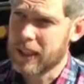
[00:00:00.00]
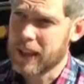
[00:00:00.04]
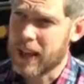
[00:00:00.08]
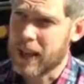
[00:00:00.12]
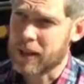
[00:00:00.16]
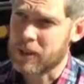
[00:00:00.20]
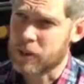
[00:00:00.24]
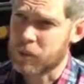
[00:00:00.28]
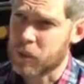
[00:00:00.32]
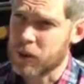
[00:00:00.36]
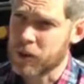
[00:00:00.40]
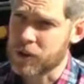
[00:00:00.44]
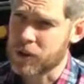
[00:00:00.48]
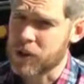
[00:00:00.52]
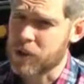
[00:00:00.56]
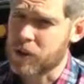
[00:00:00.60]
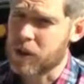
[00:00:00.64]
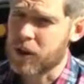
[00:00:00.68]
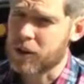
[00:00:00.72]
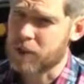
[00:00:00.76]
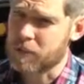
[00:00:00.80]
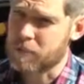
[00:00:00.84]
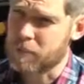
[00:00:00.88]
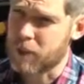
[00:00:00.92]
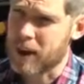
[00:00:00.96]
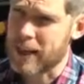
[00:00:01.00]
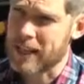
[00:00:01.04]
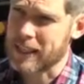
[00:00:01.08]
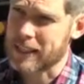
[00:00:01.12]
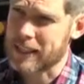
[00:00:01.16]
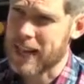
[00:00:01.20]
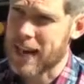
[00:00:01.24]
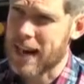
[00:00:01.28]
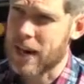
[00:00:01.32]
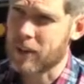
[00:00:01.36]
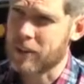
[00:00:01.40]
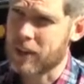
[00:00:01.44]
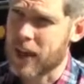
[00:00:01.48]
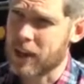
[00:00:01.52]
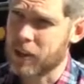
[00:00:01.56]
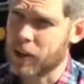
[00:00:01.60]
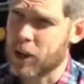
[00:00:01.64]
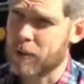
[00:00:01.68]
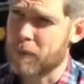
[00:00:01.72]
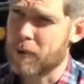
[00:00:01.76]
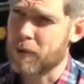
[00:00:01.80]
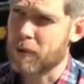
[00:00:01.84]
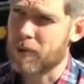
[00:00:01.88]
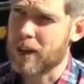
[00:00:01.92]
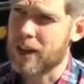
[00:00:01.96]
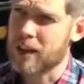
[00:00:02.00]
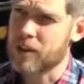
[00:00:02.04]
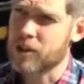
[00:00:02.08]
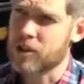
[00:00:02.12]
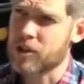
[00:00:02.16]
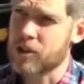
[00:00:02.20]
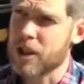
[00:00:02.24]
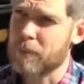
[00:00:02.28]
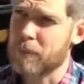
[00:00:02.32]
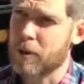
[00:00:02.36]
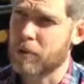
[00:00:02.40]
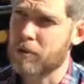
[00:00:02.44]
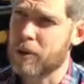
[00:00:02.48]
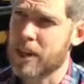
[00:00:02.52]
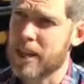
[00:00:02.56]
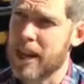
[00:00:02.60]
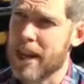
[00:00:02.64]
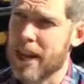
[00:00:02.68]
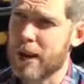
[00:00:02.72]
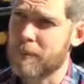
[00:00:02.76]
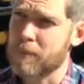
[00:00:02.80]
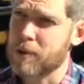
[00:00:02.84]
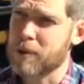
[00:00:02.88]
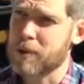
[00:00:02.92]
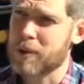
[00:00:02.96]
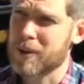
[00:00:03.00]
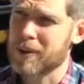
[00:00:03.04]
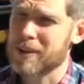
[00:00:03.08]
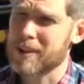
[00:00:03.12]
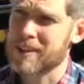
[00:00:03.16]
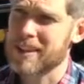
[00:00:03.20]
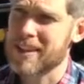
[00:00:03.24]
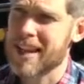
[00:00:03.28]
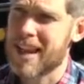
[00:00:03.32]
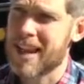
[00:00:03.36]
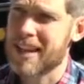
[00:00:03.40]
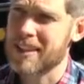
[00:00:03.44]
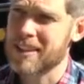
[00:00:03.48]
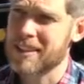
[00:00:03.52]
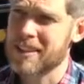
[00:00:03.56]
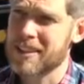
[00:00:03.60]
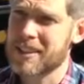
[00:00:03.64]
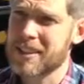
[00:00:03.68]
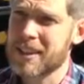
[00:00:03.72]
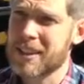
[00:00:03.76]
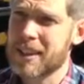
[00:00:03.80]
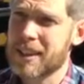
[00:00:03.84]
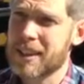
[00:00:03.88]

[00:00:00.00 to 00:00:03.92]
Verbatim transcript: And once you kind of break down that human relationship, it really helps you understand